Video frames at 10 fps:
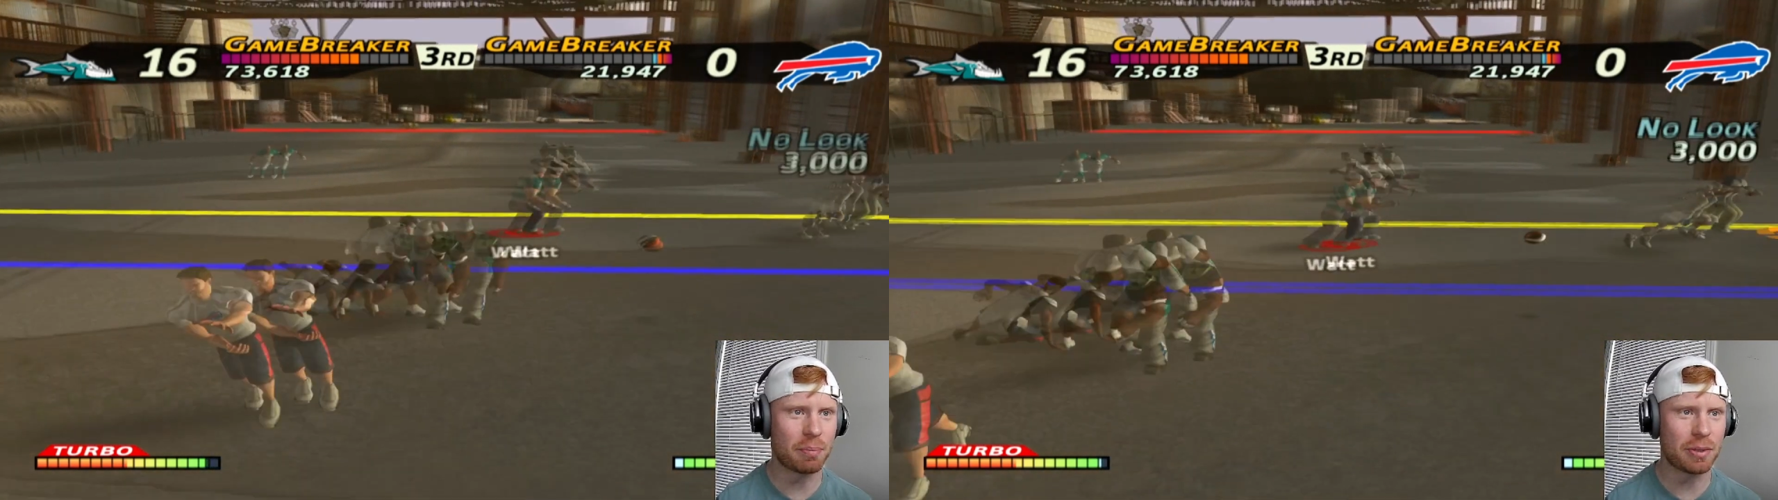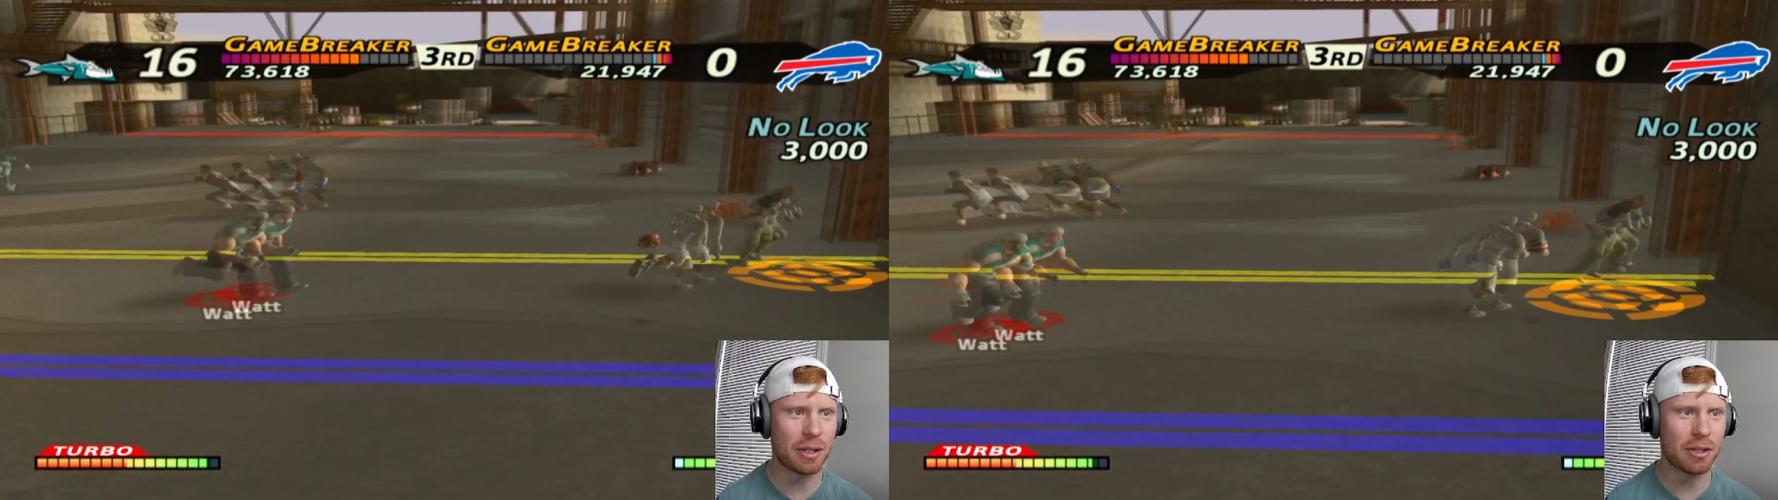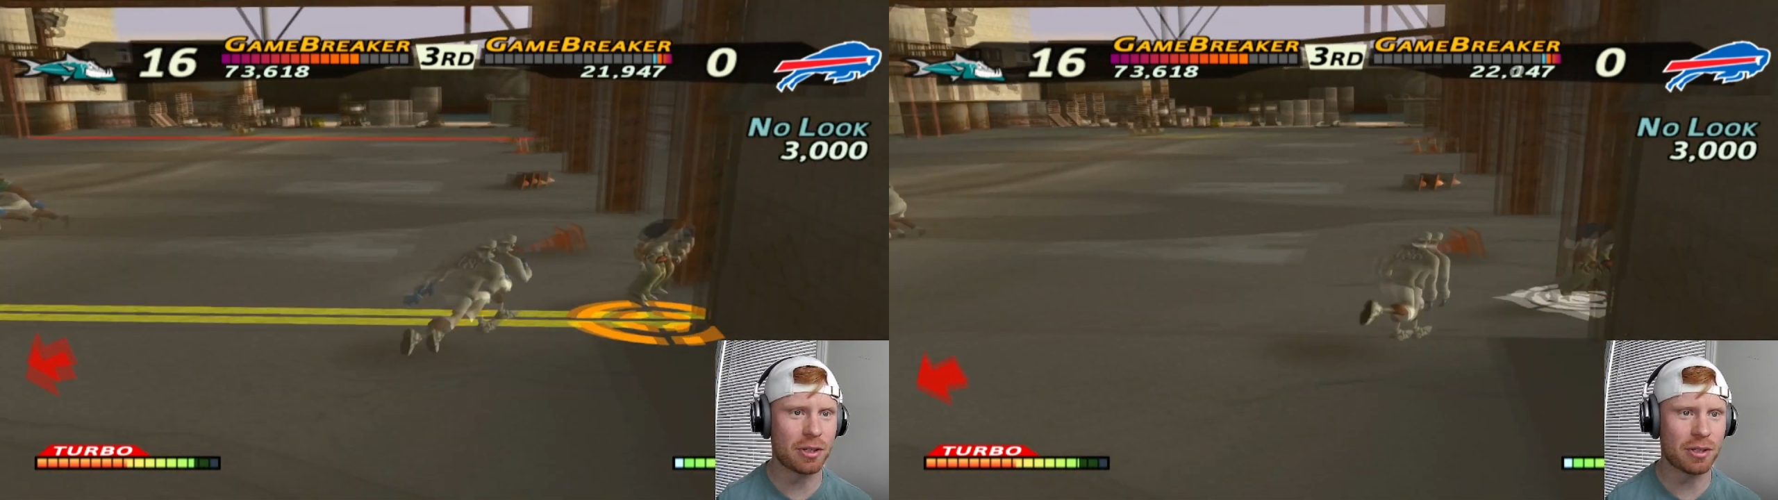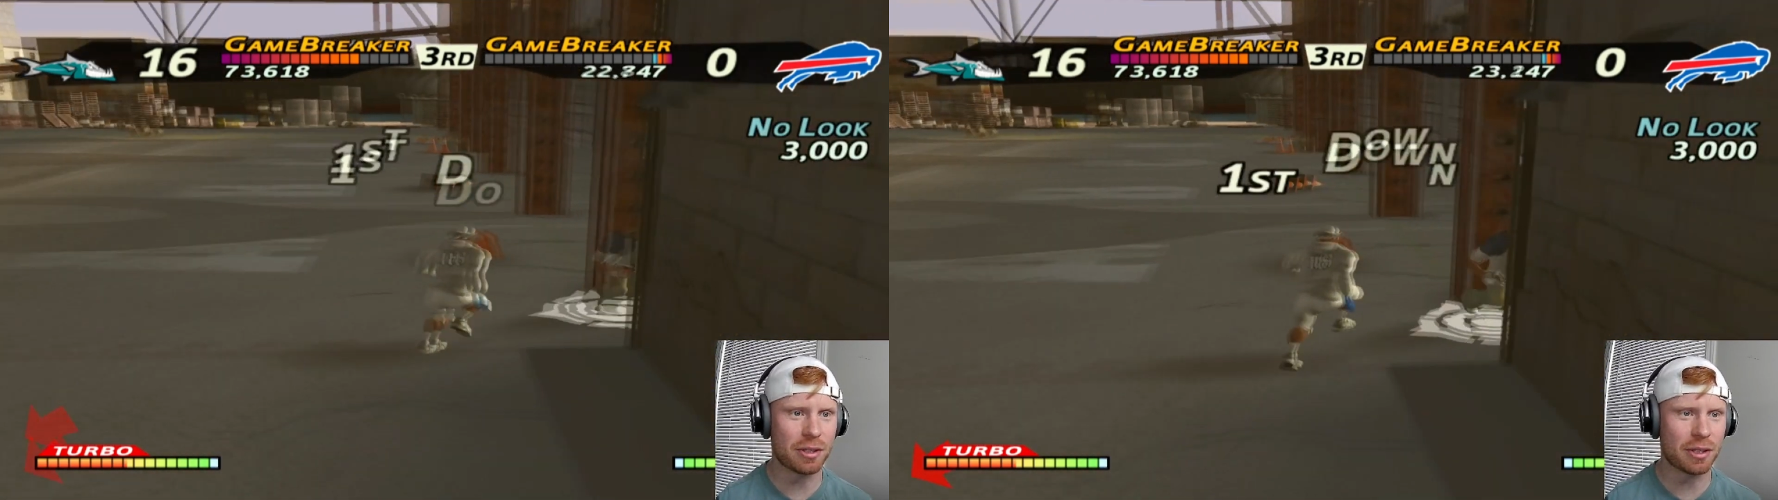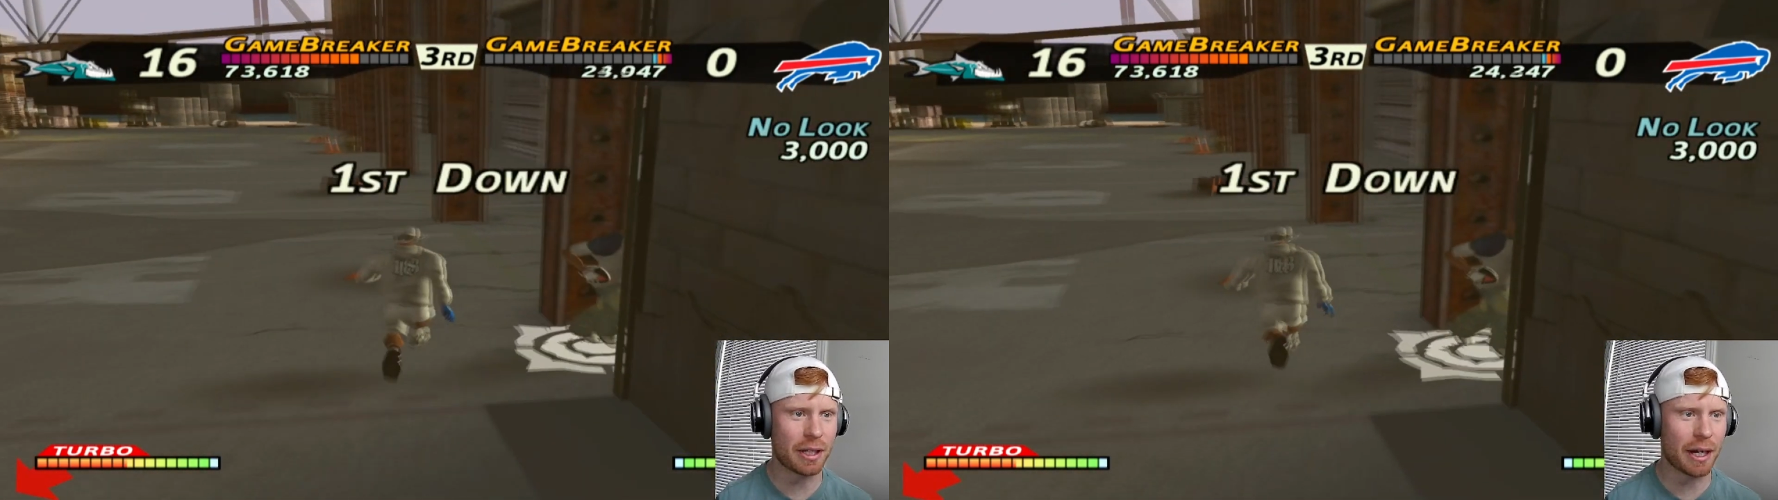positions
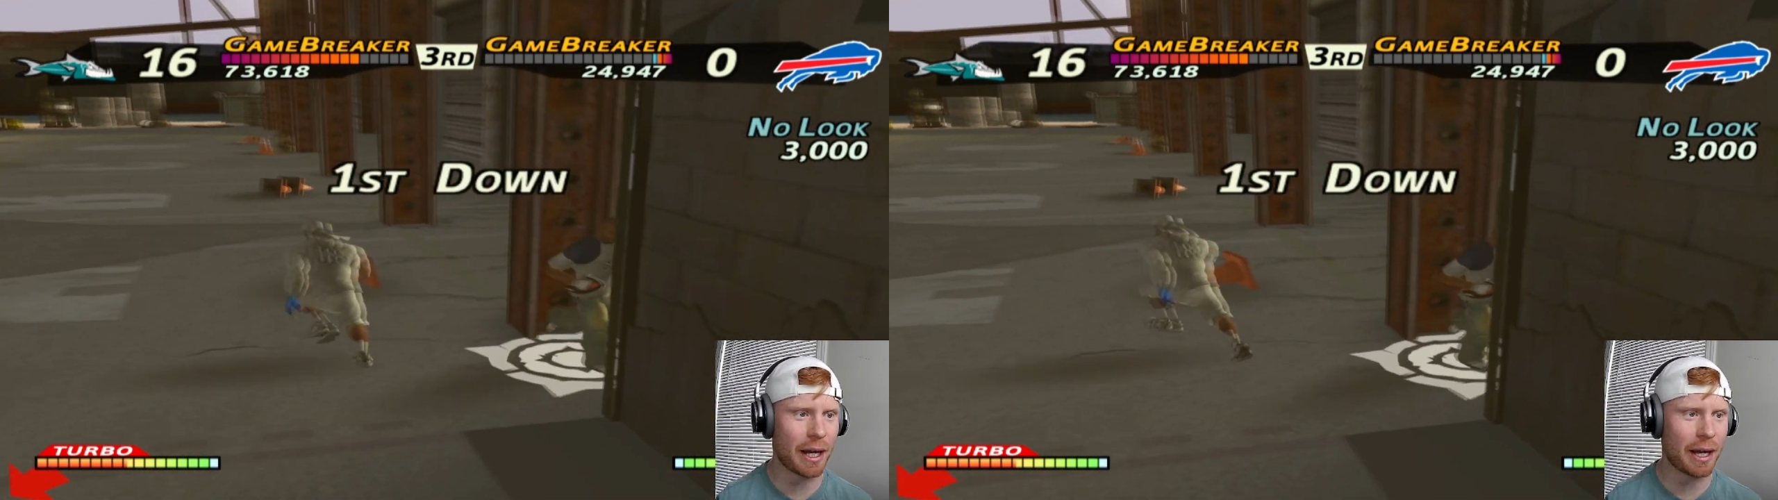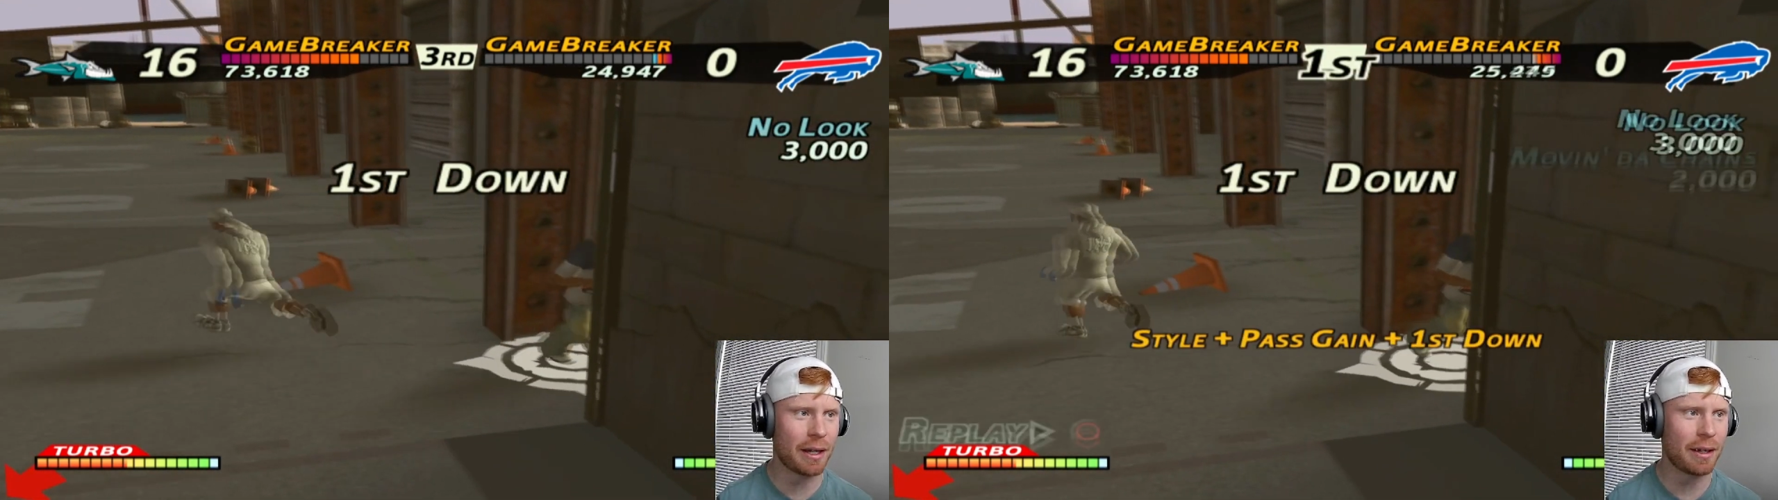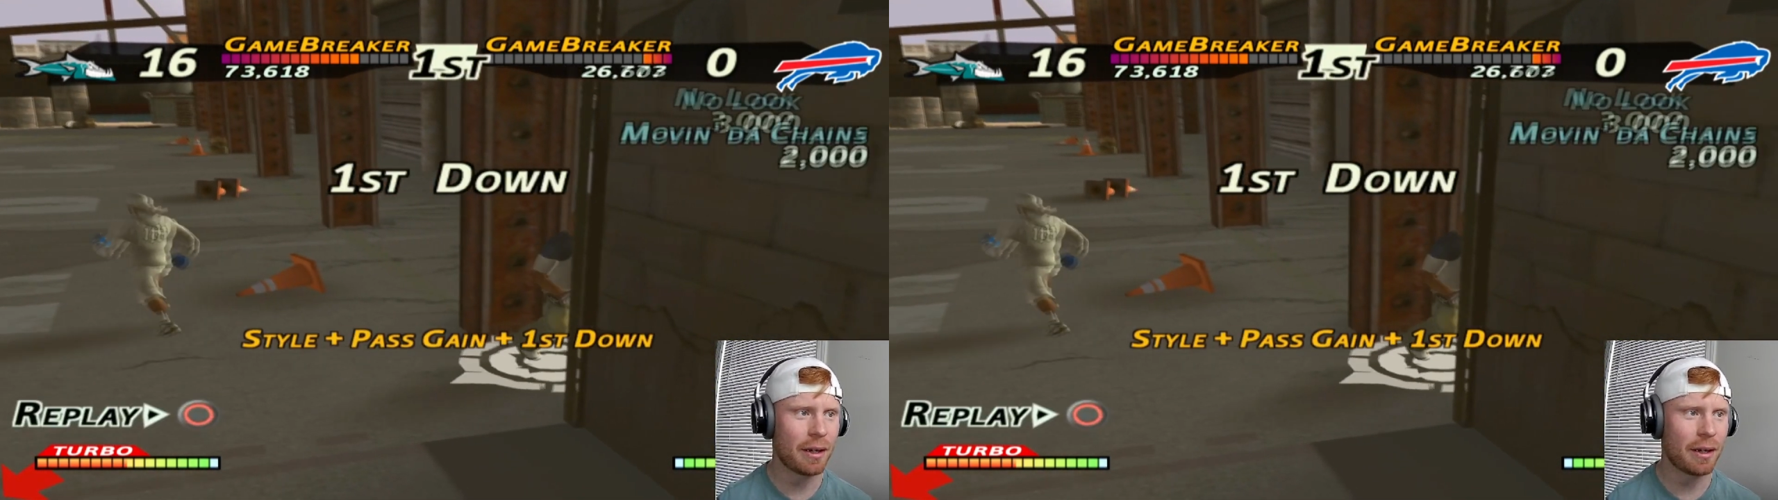today.